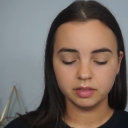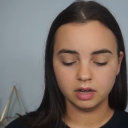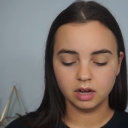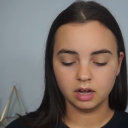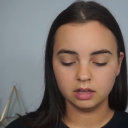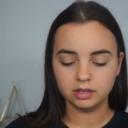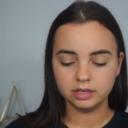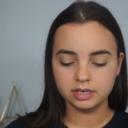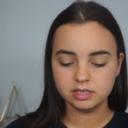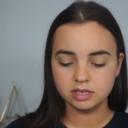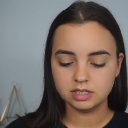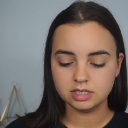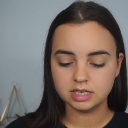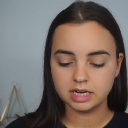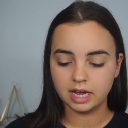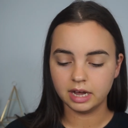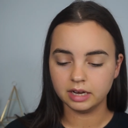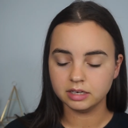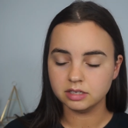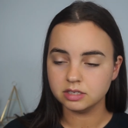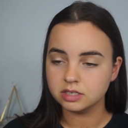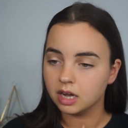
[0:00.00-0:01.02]
The color is a
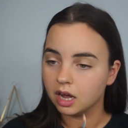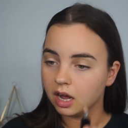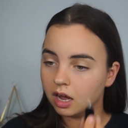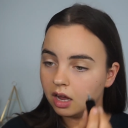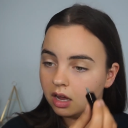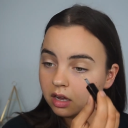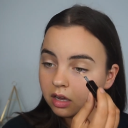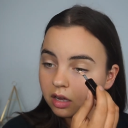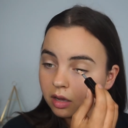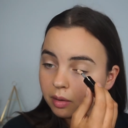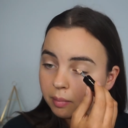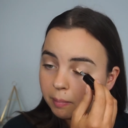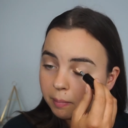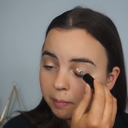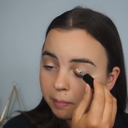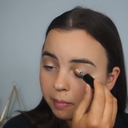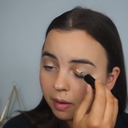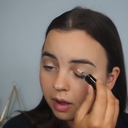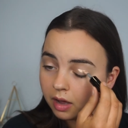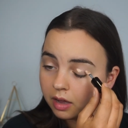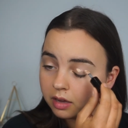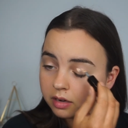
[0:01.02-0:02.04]
tad dark,
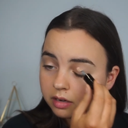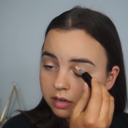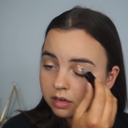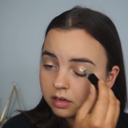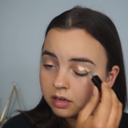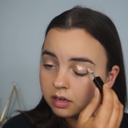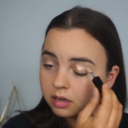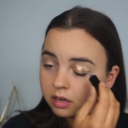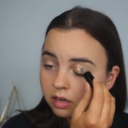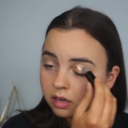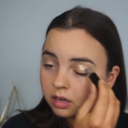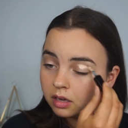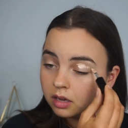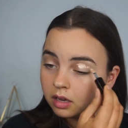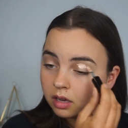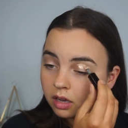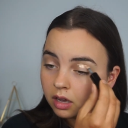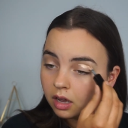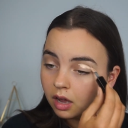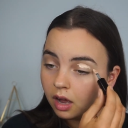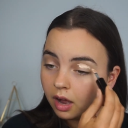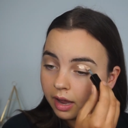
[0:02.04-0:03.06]
but
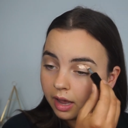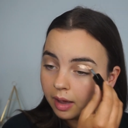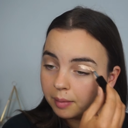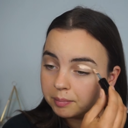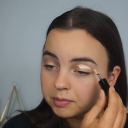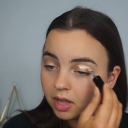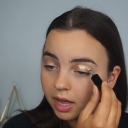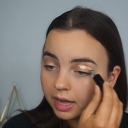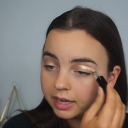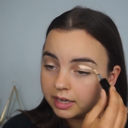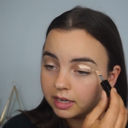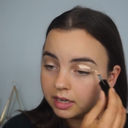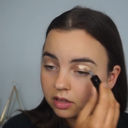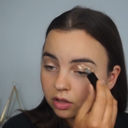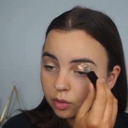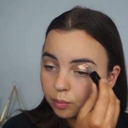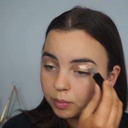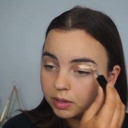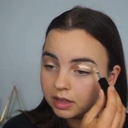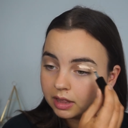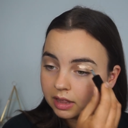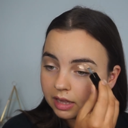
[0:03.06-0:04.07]
I am liking a
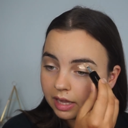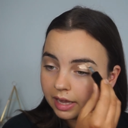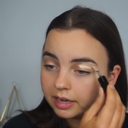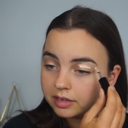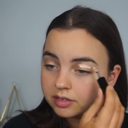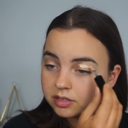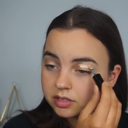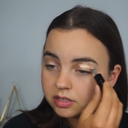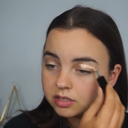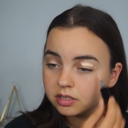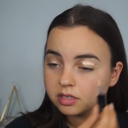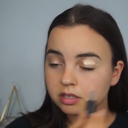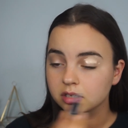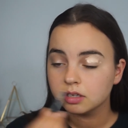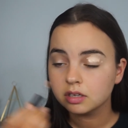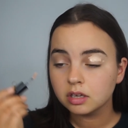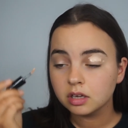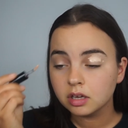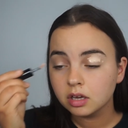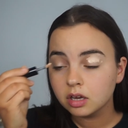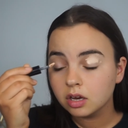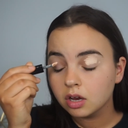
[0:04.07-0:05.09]
little bit less
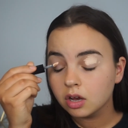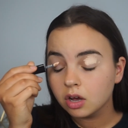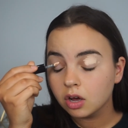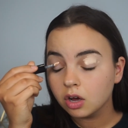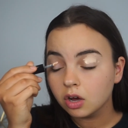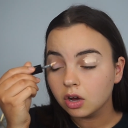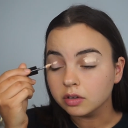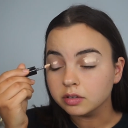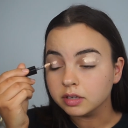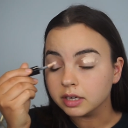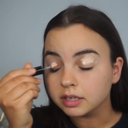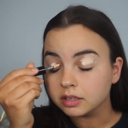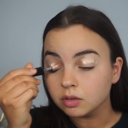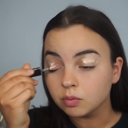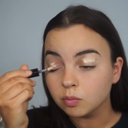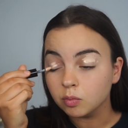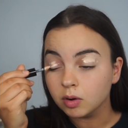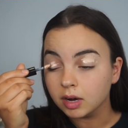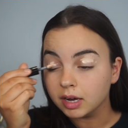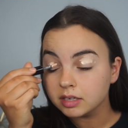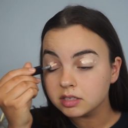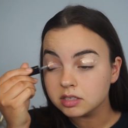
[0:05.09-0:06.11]
on like the
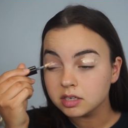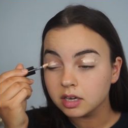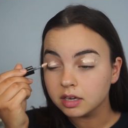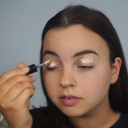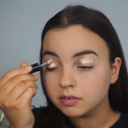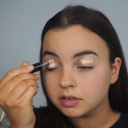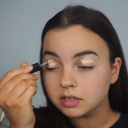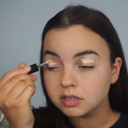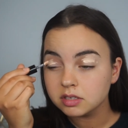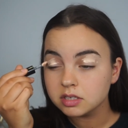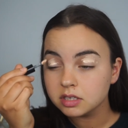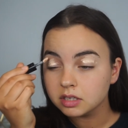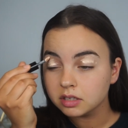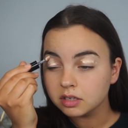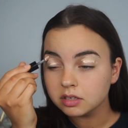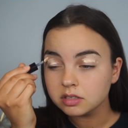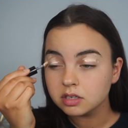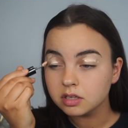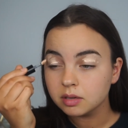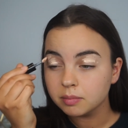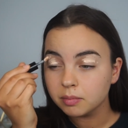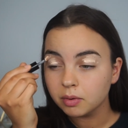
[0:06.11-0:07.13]
white side of
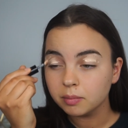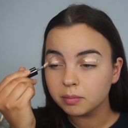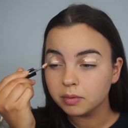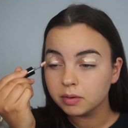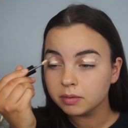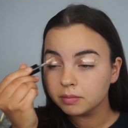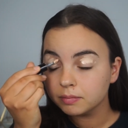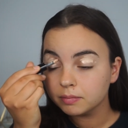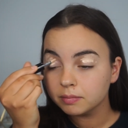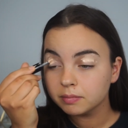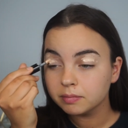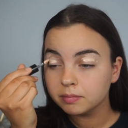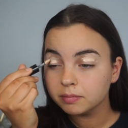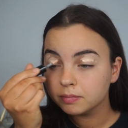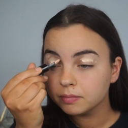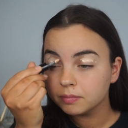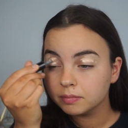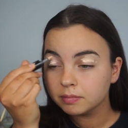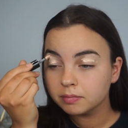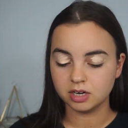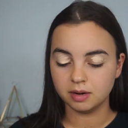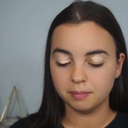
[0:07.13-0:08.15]
concealers at the moment.
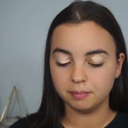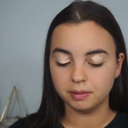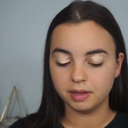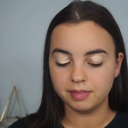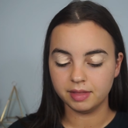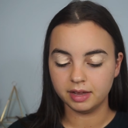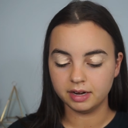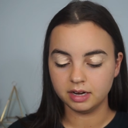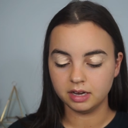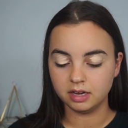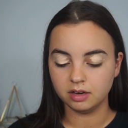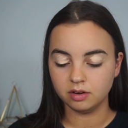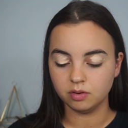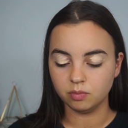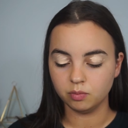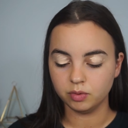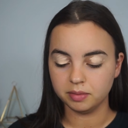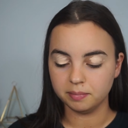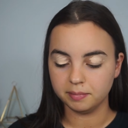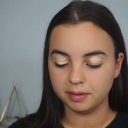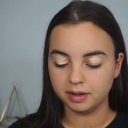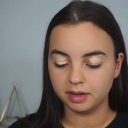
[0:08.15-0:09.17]
I'm gonna blend that in
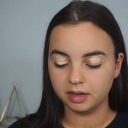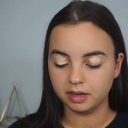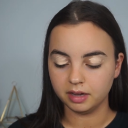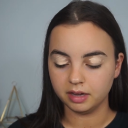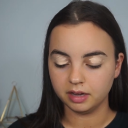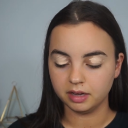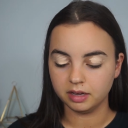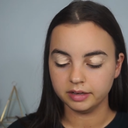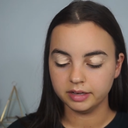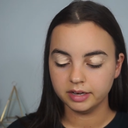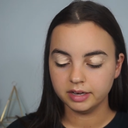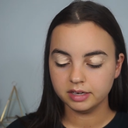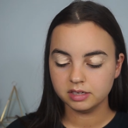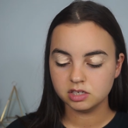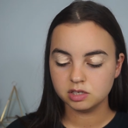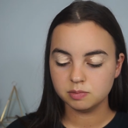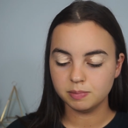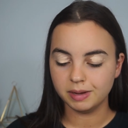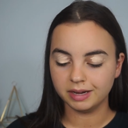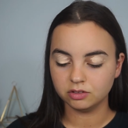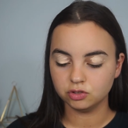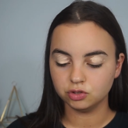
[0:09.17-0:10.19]
with my
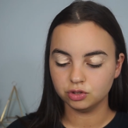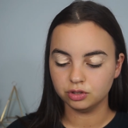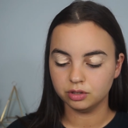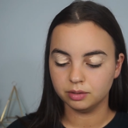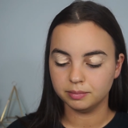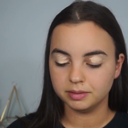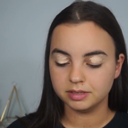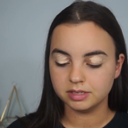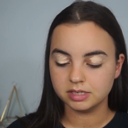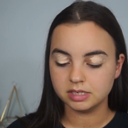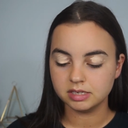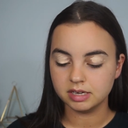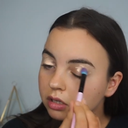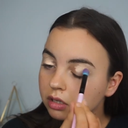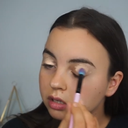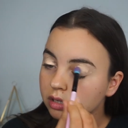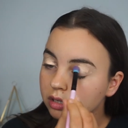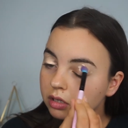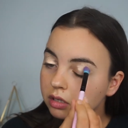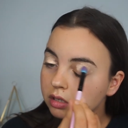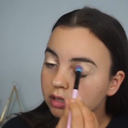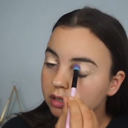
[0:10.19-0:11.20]
Spectrum
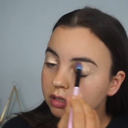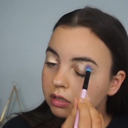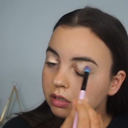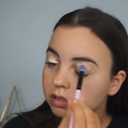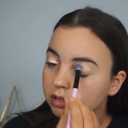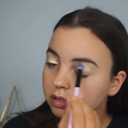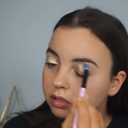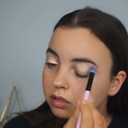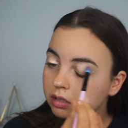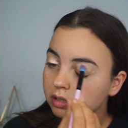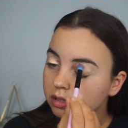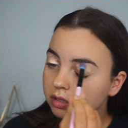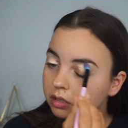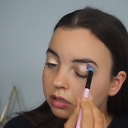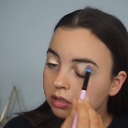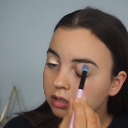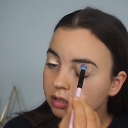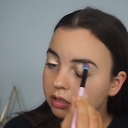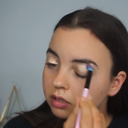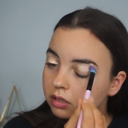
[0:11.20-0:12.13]
C06 brush.